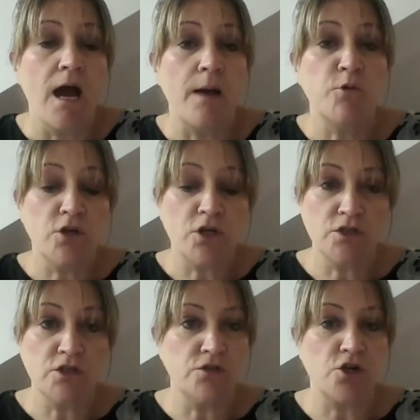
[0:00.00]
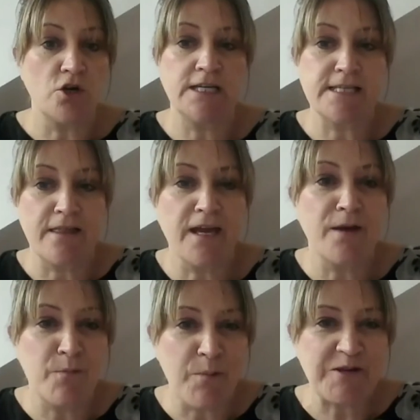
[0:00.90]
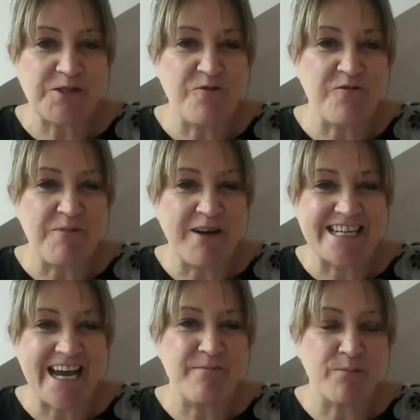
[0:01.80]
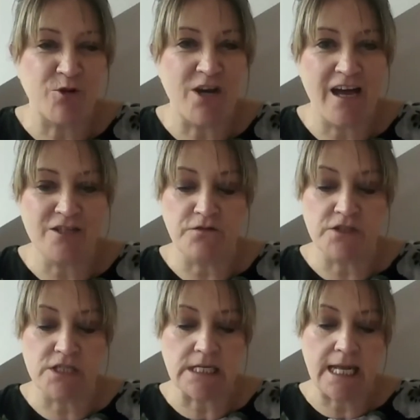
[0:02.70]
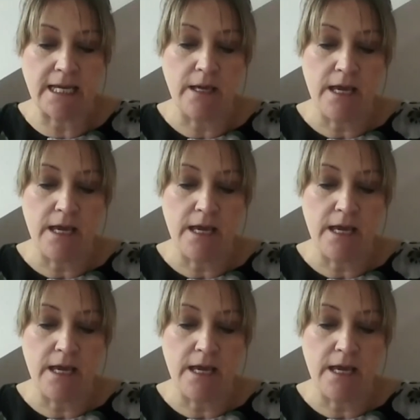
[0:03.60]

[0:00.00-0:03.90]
I'm going to conclude shortly because I think I'm about to go over my time, and I'm going to hand over to Craig.